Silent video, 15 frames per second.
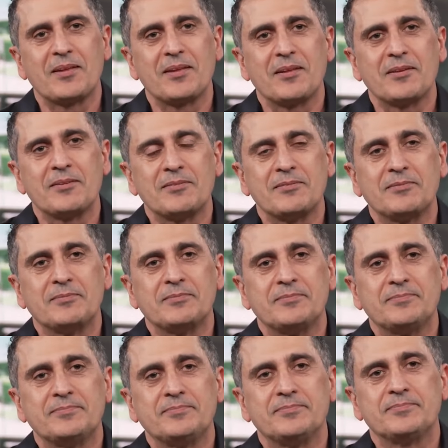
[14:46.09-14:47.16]

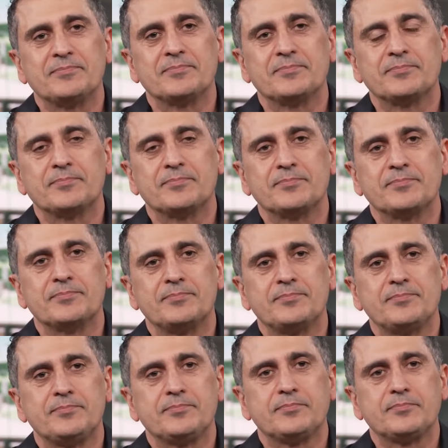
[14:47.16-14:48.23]

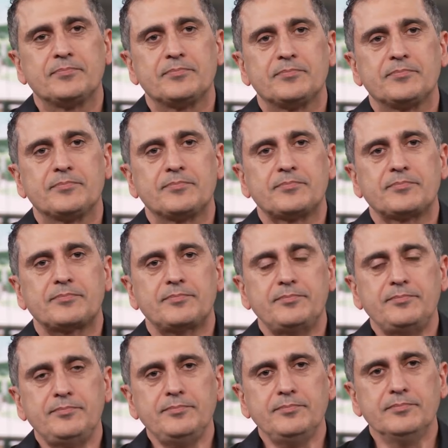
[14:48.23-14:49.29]

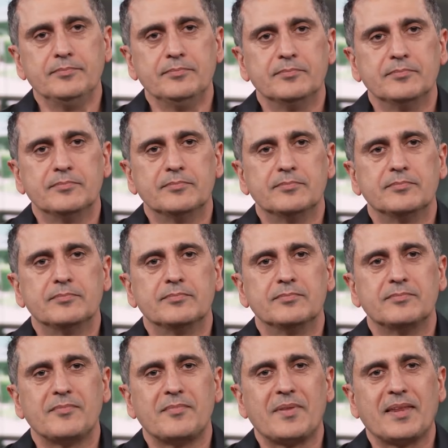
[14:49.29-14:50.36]

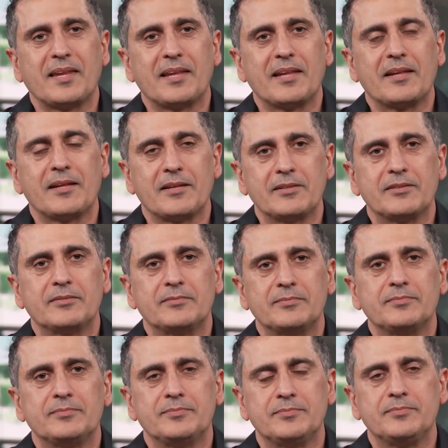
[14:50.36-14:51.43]

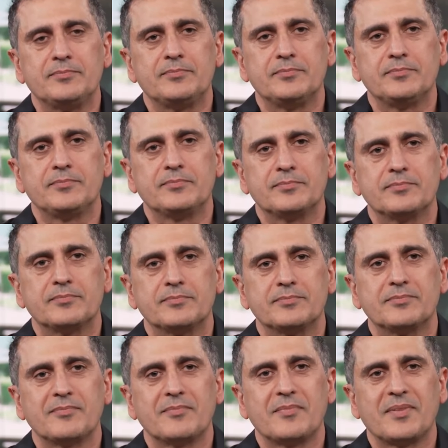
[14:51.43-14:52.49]

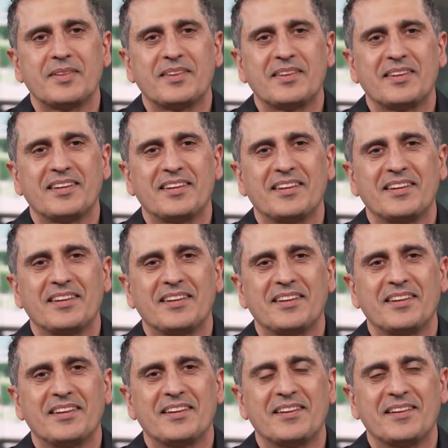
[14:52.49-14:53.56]

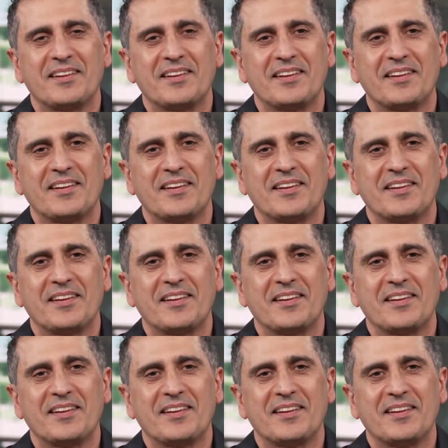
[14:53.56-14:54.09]
The person shown says nothing.